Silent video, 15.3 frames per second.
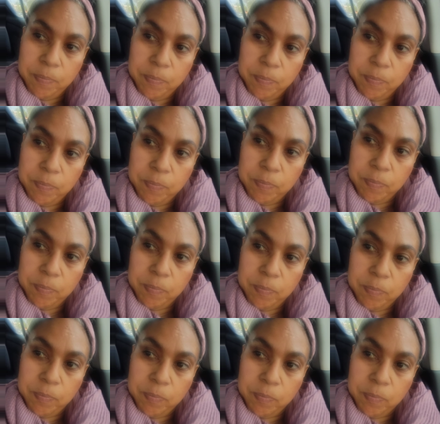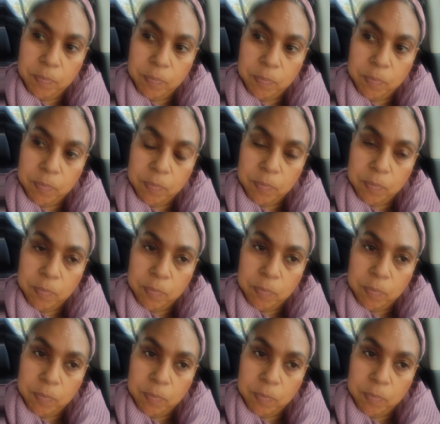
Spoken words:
(no one is talking)